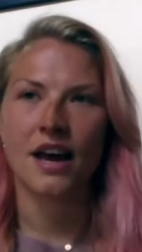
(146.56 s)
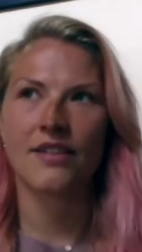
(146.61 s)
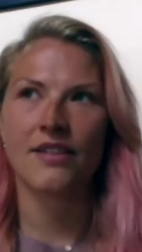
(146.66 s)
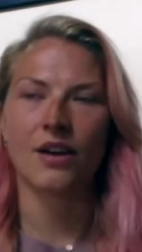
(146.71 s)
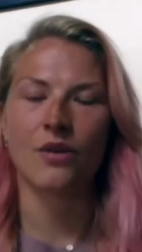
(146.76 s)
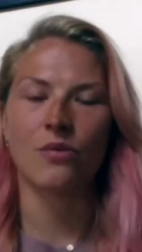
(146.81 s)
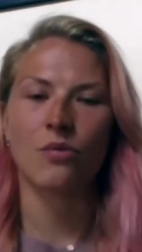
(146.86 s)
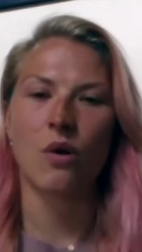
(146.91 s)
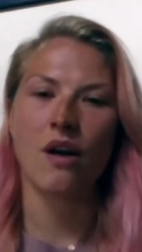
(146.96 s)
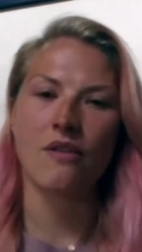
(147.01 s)
I
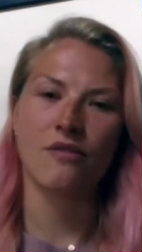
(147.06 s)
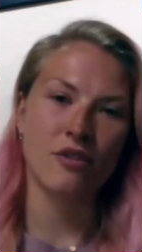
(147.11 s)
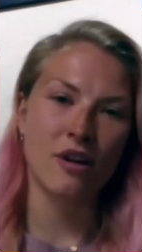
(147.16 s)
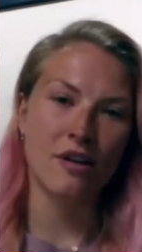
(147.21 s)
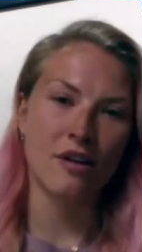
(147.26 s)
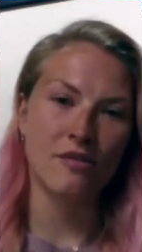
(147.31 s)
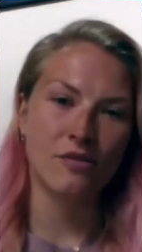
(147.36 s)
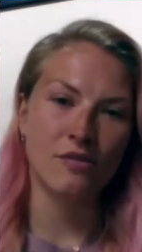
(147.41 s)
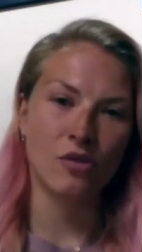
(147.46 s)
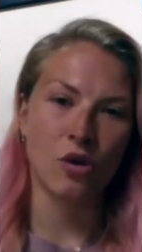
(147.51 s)
think whatever
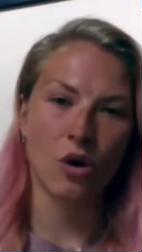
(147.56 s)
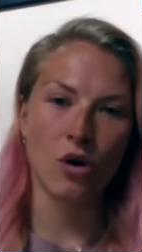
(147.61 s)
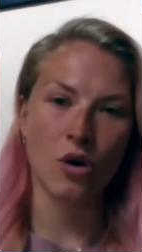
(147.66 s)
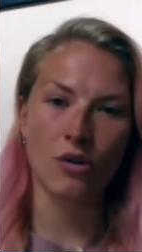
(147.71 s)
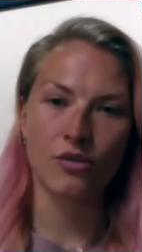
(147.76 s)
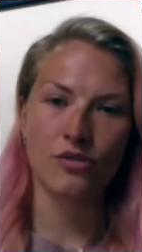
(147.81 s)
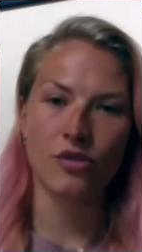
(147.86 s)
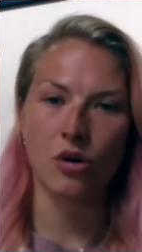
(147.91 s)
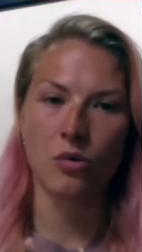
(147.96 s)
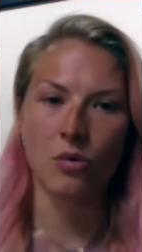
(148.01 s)
I've gone
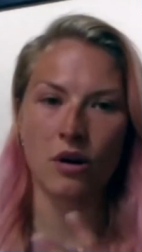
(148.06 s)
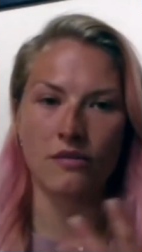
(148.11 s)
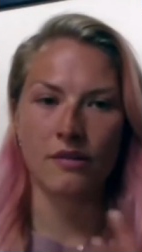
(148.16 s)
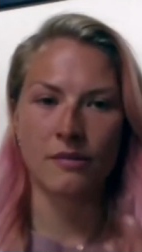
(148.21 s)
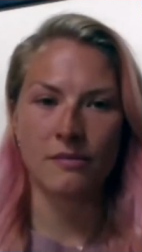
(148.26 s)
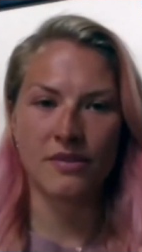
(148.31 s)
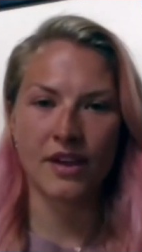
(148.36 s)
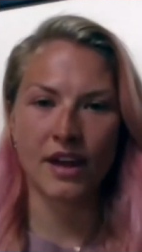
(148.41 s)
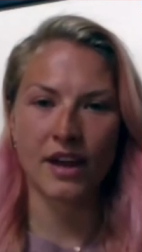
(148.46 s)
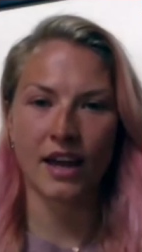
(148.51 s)
through or whatever I'm
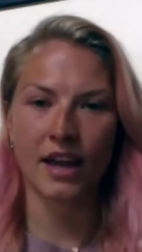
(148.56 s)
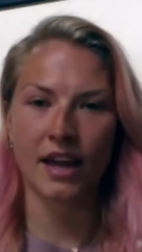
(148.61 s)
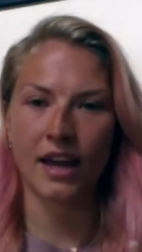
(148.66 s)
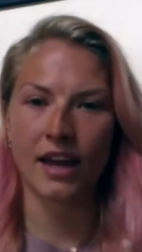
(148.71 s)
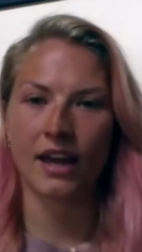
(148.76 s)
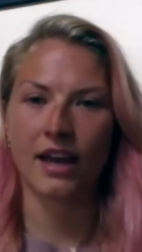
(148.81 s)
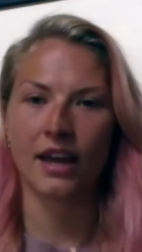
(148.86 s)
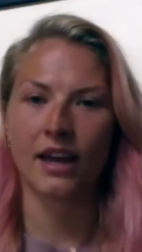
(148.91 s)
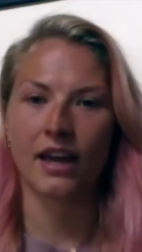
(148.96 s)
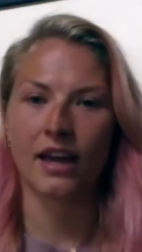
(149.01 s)

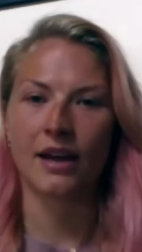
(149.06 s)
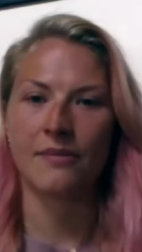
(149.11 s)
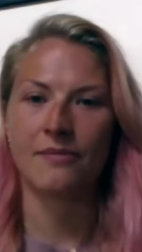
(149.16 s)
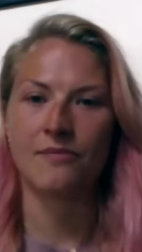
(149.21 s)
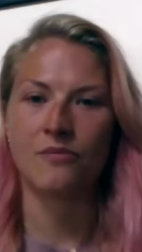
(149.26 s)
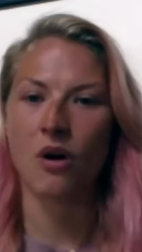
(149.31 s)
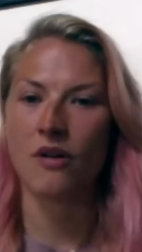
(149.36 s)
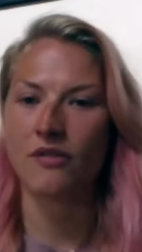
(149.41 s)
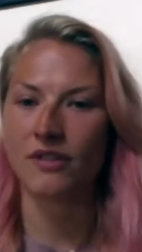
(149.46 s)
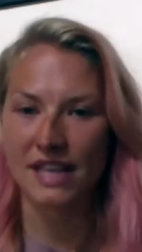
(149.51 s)
thinking and
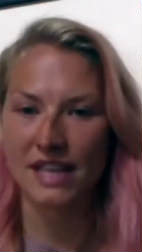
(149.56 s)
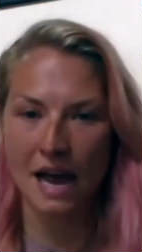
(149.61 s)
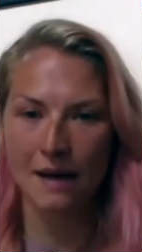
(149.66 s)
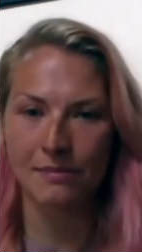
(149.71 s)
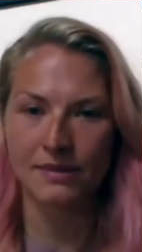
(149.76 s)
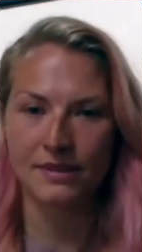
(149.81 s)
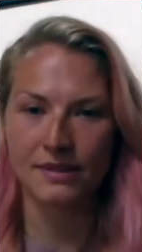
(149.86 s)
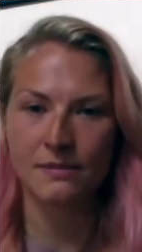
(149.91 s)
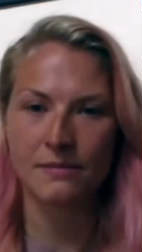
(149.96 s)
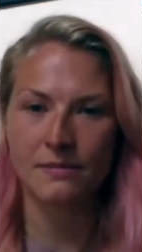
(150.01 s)
whatever's
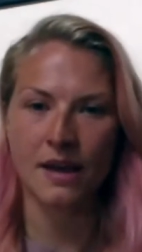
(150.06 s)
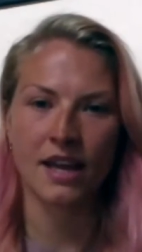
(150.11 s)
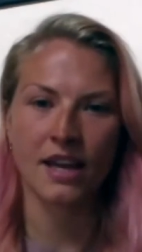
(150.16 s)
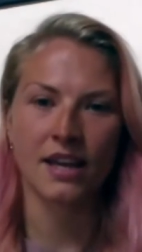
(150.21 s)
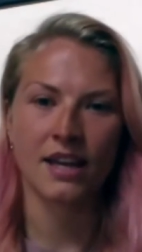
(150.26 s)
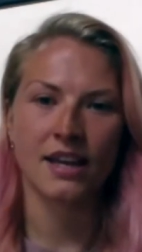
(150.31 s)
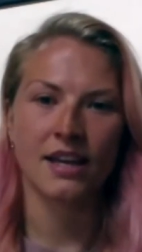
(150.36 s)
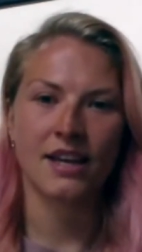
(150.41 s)
happened to me